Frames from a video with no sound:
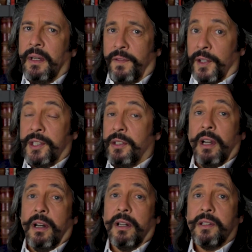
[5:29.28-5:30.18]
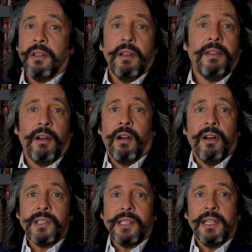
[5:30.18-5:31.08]
For a start, there
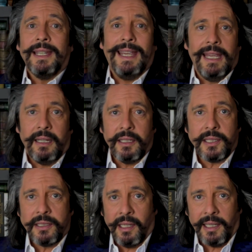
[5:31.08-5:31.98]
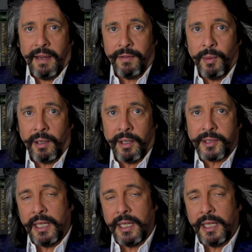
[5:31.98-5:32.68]
aren't kings like everywhere else.